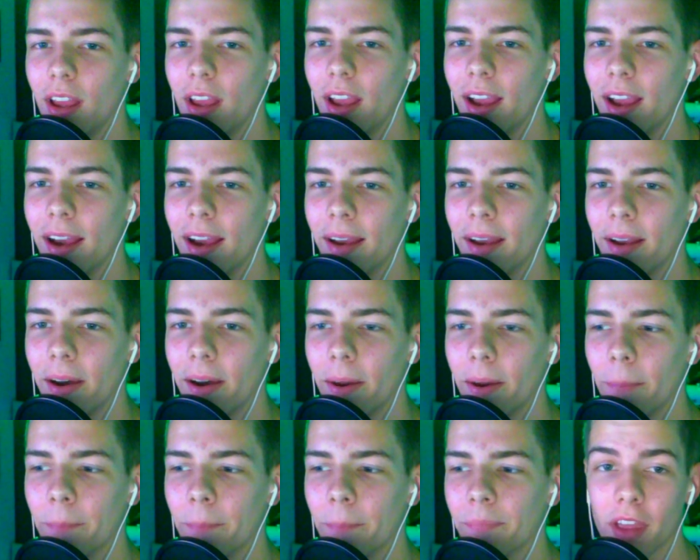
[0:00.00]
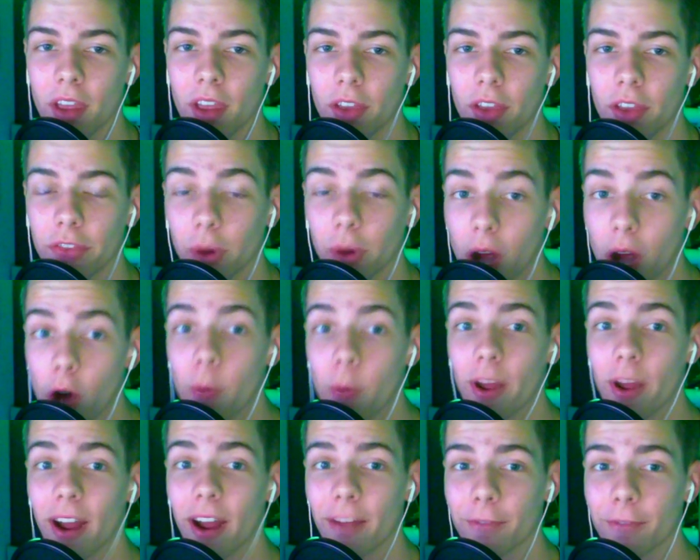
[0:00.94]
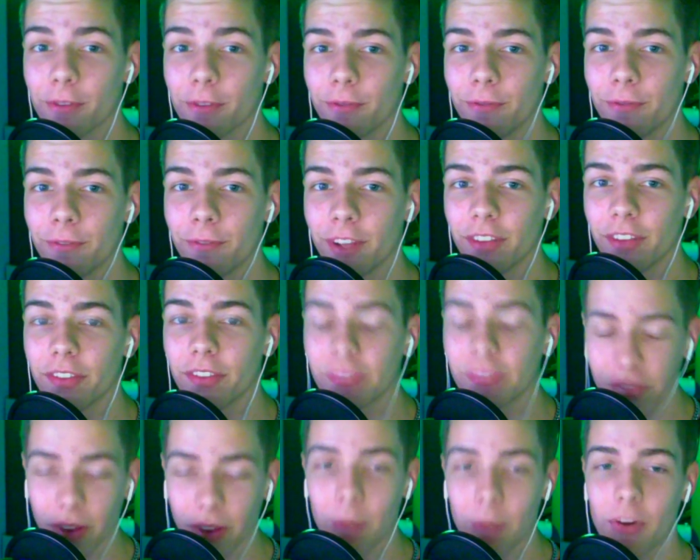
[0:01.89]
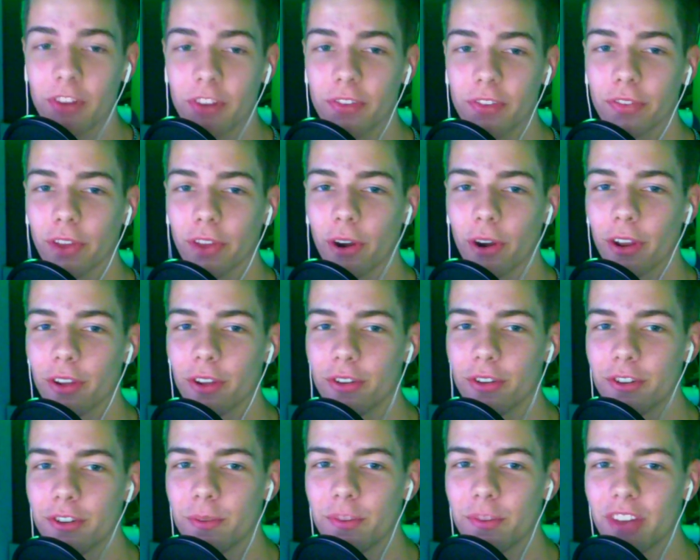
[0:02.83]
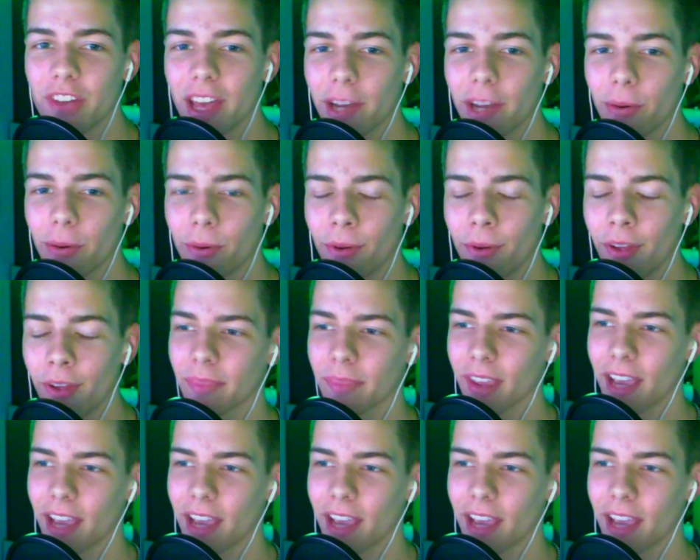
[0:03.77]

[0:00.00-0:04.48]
And so I hope I've convinced someone to start a YouTube channel,